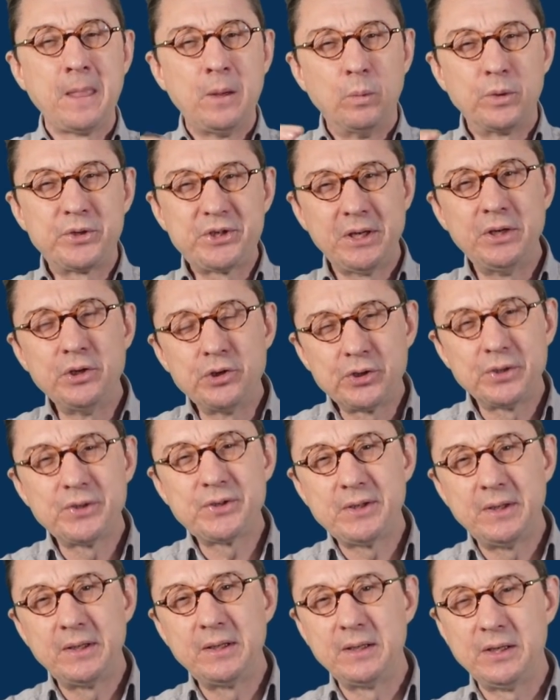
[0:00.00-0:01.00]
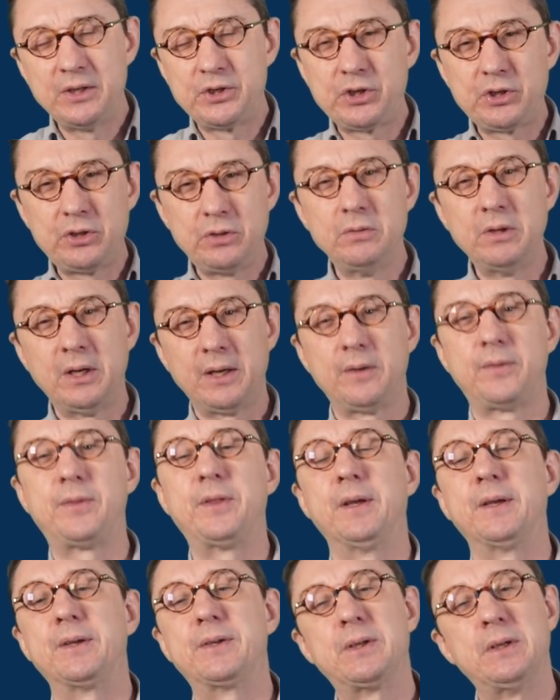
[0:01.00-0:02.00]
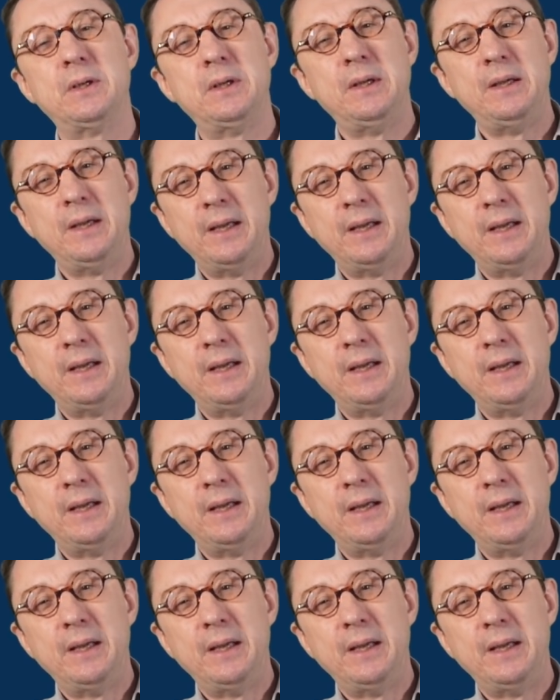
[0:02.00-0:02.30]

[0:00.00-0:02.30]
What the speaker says: What's interesting is two other things.